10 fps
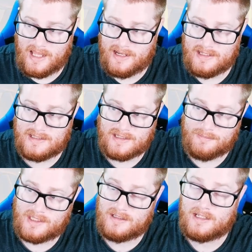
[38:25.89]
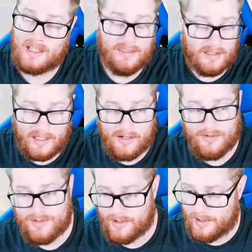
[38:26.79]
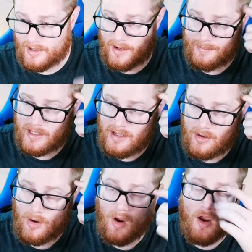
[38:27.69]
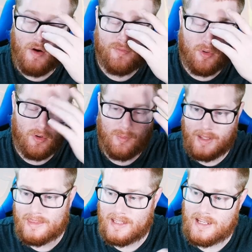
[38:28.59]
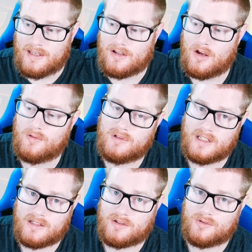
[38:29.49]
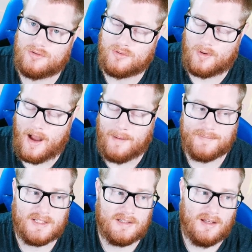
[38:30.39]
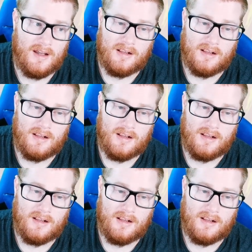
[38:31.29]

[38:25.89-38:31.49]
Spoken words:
That is something to get the gears turning up here for when the Indigo Disc drops.